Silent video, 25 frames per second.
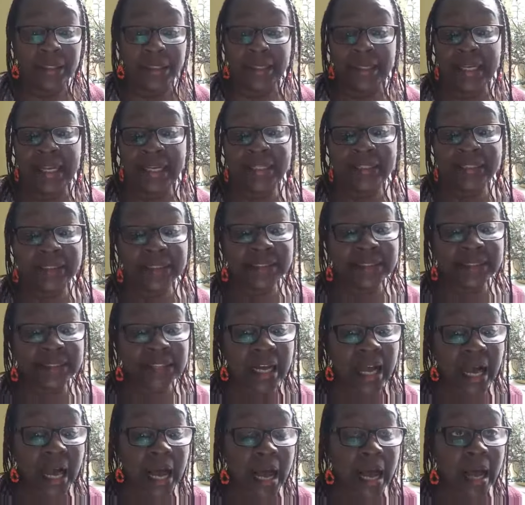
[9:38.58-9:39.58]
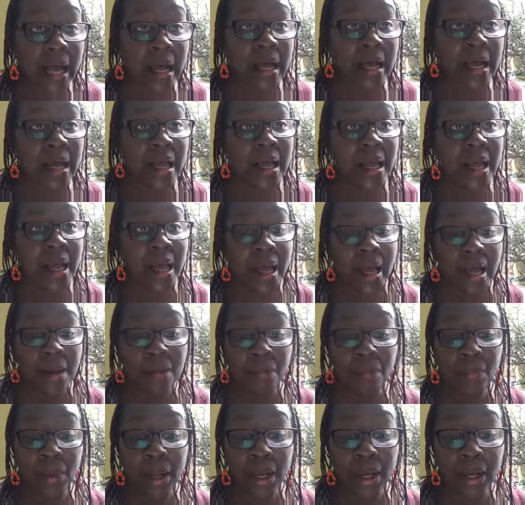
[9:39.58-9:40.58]
the latest car,
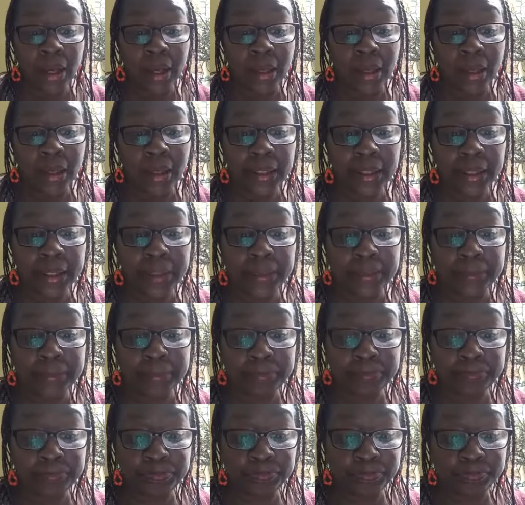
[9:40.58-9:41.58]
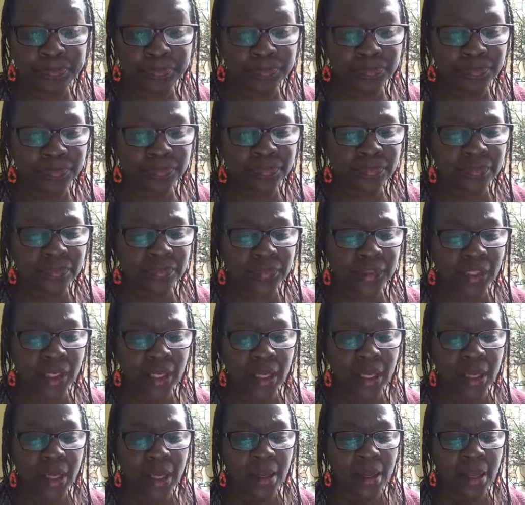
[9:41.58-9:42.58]
um,
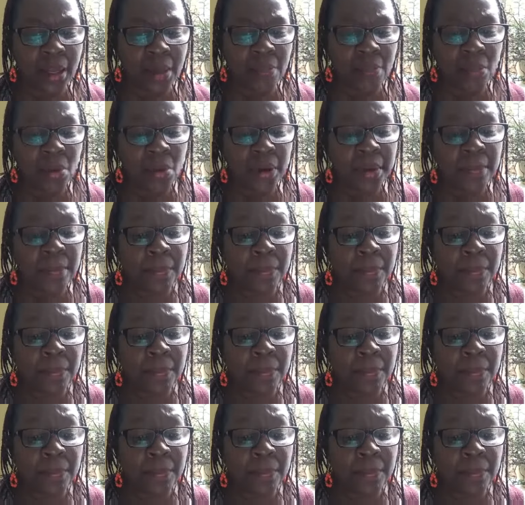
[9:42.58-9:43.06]
um, more